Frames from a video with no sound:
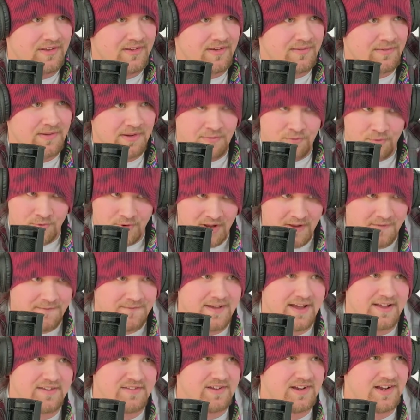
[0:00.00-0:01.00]
to get really
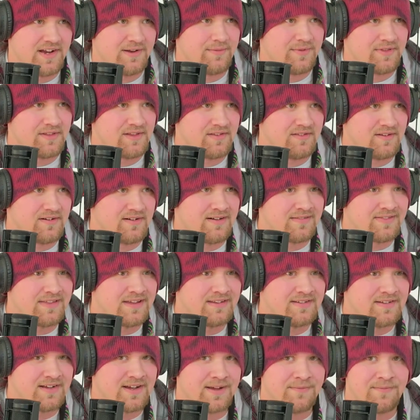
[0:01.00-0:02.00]
fascinated with guitar at
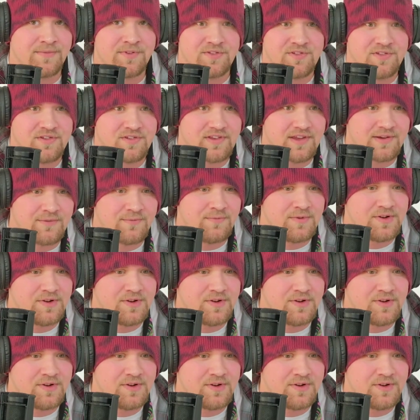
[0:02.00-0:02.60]
that time. It's just like